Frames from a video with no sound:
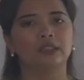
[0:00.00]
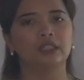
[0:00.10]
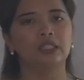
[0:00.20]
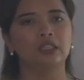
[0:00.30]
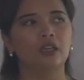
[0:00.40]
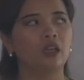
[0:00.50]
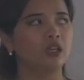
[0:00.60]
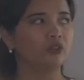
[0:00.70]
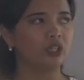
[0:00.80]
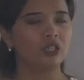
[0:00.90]
the
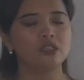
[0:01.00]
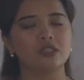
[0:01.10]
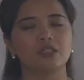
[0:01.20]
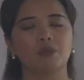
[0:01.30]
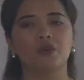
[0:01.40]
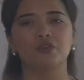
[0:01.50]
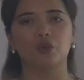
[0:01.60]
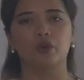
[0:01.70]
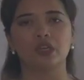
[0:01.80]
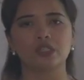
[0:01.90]
grading system of
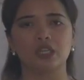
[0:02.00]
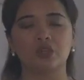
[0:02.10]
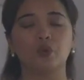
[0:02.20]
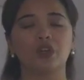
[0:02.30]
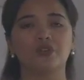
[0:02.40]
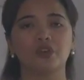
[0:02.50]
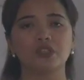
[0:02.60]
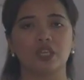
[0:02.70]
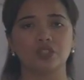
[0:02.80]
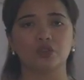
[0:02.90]
yours in
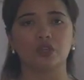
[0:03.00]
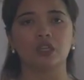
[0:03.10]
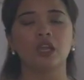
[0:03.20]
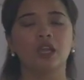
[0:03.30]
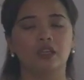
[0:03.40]
21st century